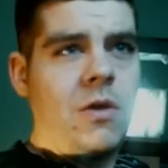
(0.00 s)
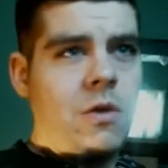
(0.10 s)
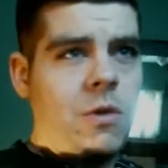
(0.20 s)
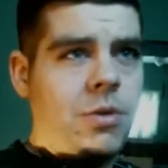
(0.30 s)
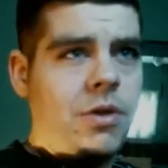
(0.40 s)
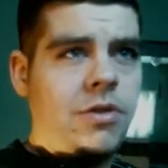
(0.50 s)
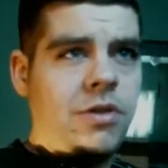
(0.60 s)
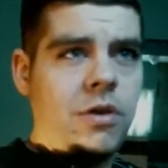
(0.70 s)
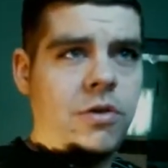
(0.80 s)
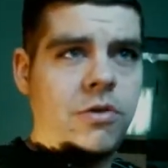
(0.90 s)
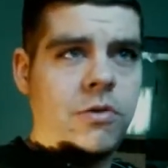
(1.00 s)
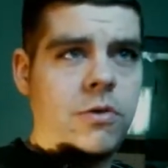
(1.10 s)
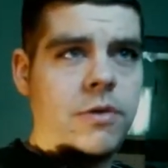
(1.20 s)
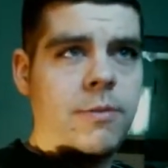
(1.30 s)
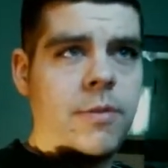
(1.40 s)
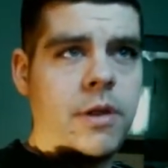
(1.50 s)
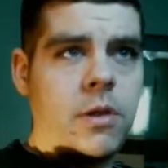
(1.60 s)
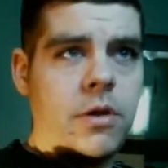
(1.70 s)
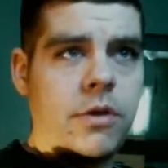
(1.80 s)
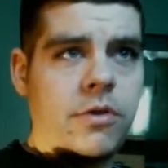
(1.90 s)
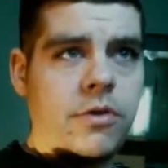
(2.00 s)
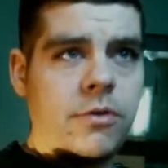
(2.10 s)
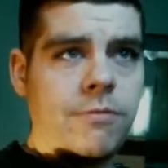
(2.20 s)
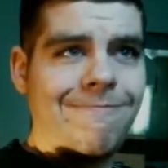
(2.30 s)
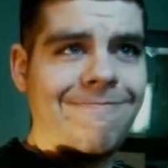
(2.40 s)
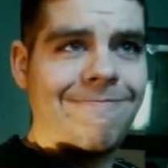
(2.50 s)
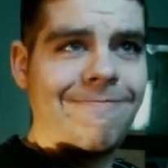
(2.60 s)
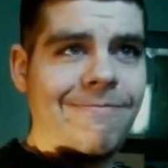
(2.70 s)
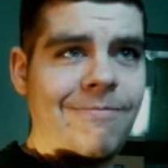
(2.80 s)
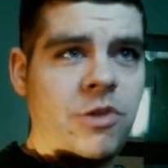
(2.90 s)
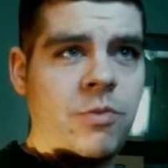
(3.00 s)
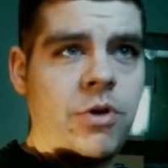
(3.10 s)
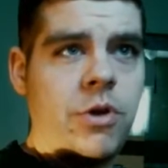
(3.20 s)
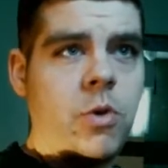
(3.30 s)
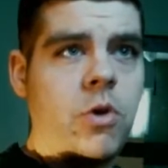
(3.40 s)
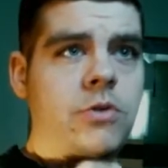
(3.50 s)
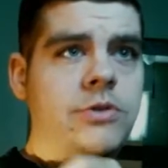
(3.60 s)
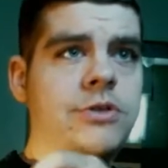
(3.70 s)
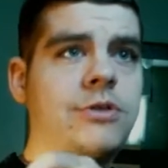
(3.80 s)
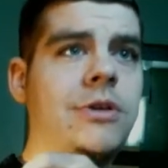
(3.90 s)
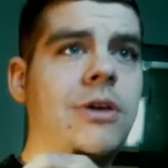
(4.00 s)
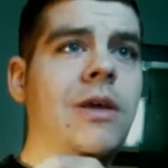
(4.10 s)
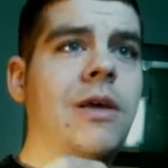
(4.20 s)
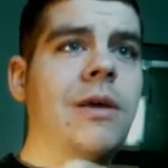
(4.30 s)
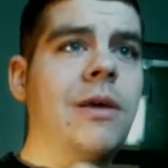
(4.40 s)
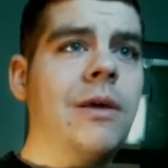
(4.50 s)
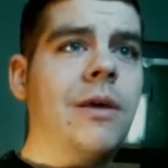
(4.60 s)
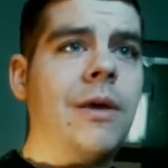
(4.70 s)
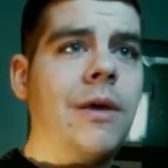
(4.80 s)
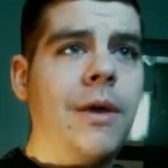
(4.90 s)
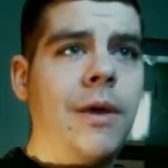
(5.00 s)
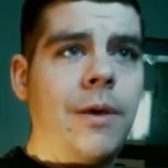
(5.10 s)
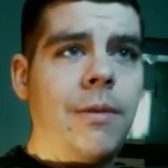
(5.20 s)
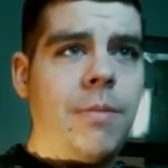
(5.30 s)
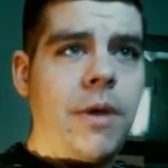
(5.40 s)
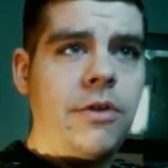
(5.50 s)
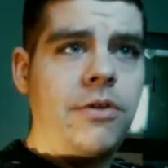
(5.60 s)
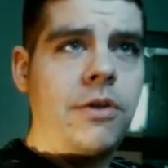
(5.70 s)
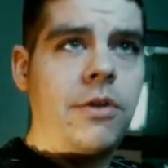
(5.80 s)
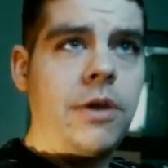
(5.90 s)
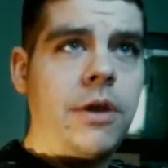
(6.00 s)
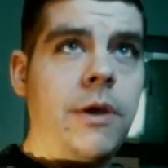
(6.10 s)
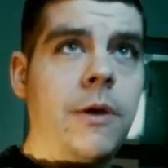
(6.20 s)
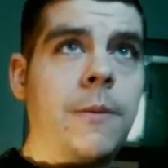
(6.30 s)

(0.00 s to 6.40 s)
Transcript: Hope you can see how screwed that looks. It's pretty gross. Basically,